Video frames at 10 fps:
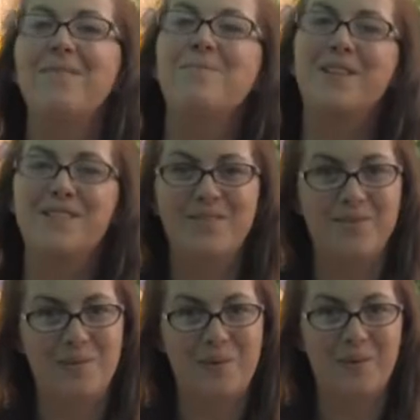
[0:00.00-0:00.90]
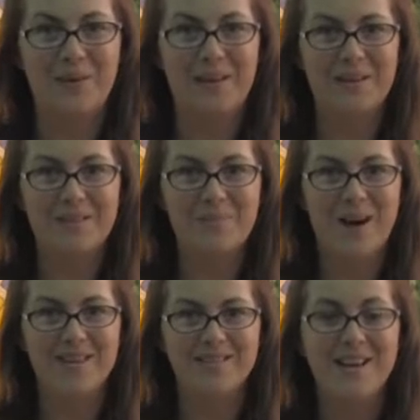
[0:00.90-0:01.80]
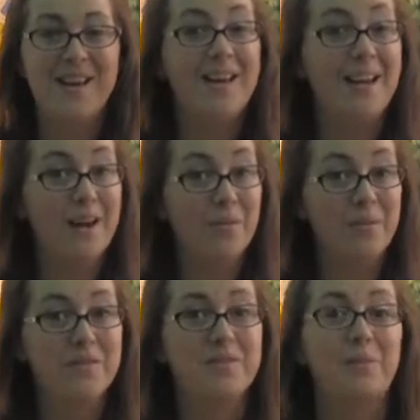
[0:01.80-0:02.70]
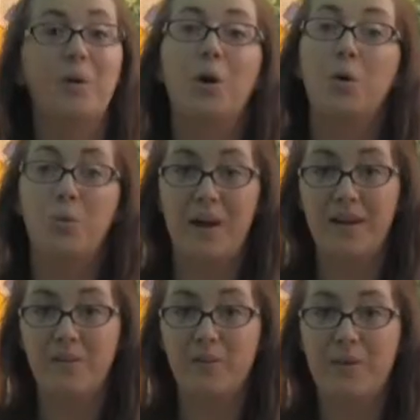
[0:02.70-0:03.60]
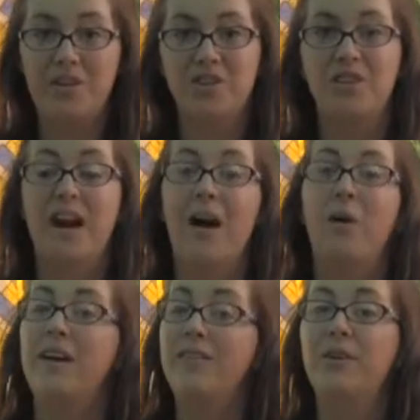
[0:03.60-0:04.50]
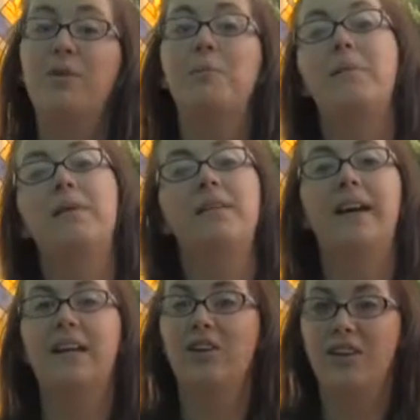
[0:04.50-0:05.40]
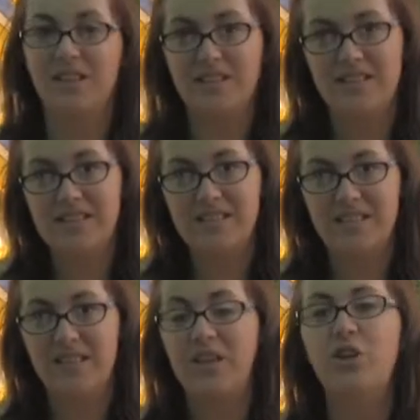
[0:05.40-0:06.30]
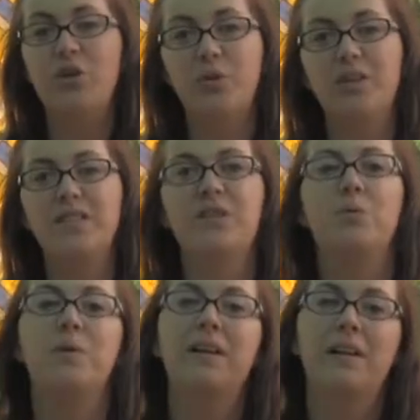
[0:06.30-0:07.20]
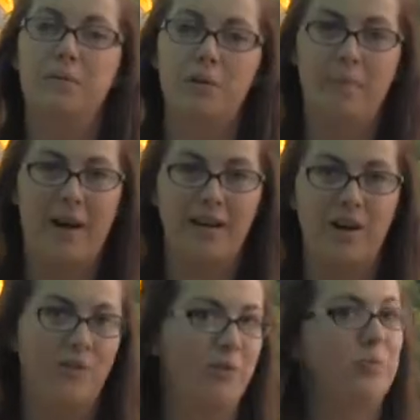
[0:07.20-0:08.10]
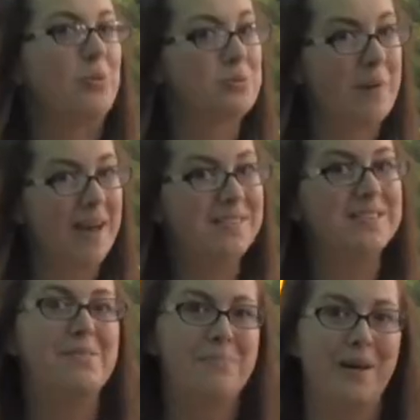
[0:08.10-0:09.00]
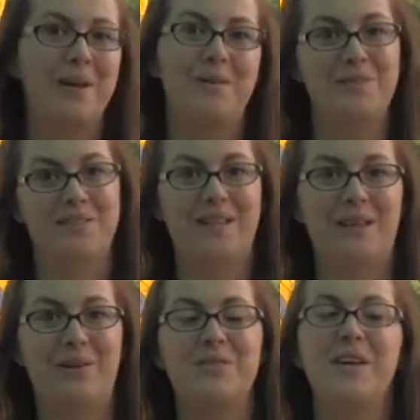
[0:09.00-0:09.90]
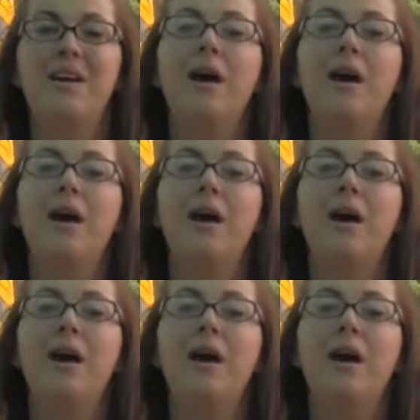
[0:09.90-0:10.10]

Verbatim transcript: Melissa from Northline Express here with some great information how even though it may be later in the season, you can still reclaim your backyard from those pesky biting mosquitoes.